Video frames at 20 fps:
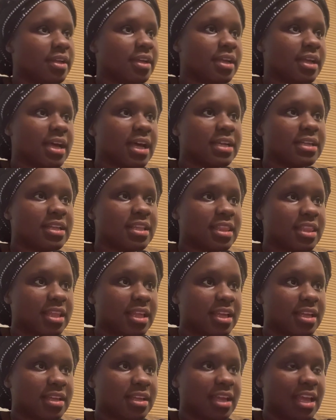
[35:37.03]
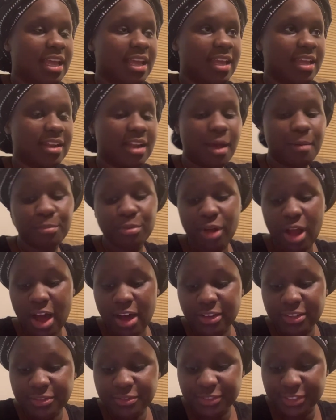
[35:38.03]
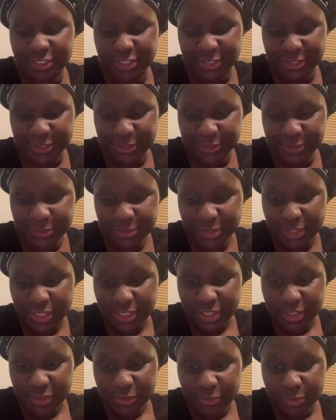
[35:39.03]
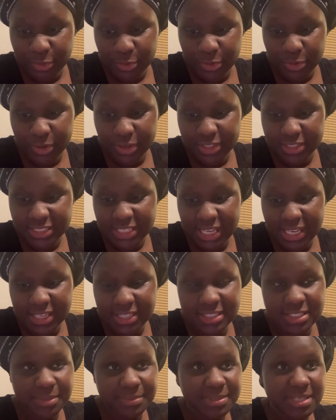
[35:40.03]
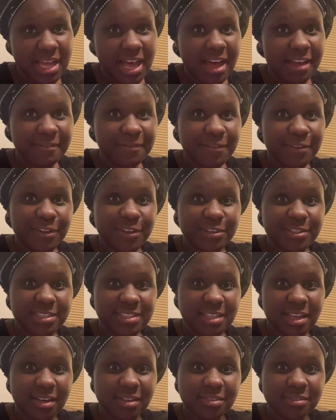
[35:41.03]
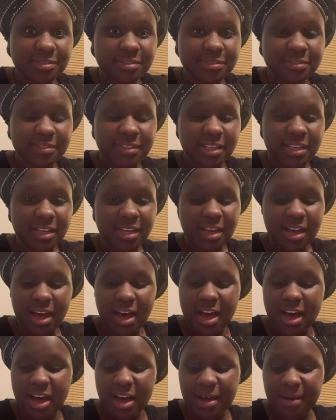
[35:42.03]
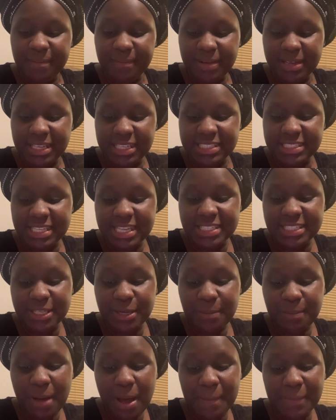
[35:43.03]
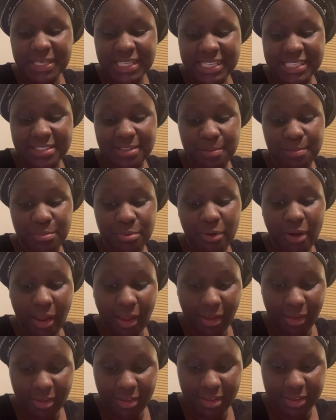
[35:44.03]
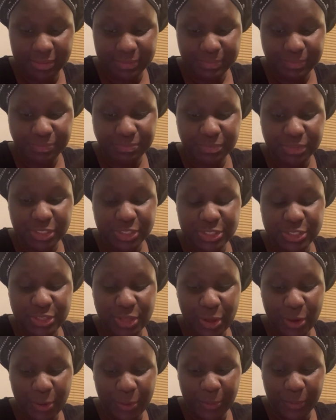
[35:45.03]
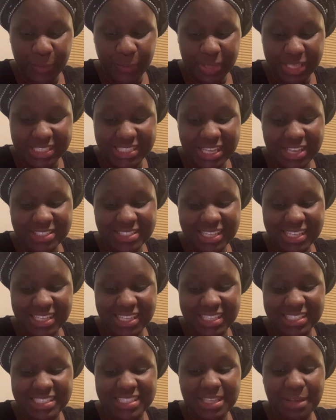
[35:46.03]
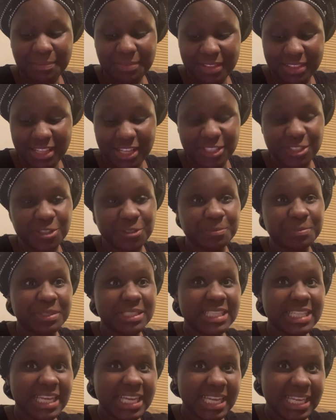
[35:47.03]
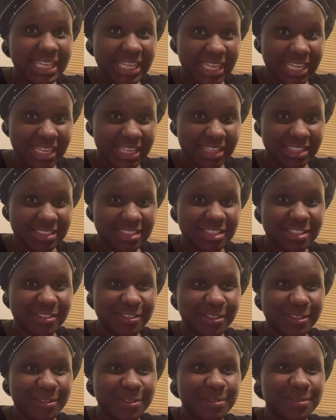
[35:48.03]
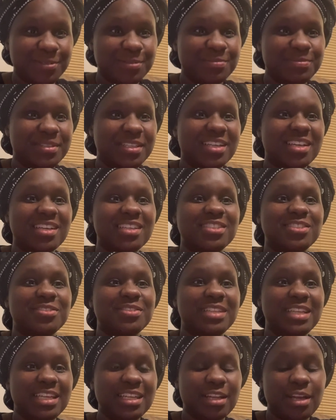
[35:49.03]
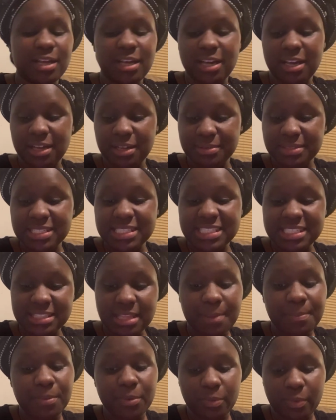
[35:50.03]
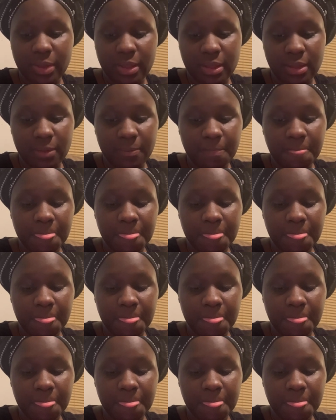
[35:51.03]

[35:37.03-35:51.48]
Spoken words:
kind of thing. And I'm proud of you for taking some time for yourself. It says here, Mama needs a break. So it sounds like it's something that you're planning to do because you need to step away.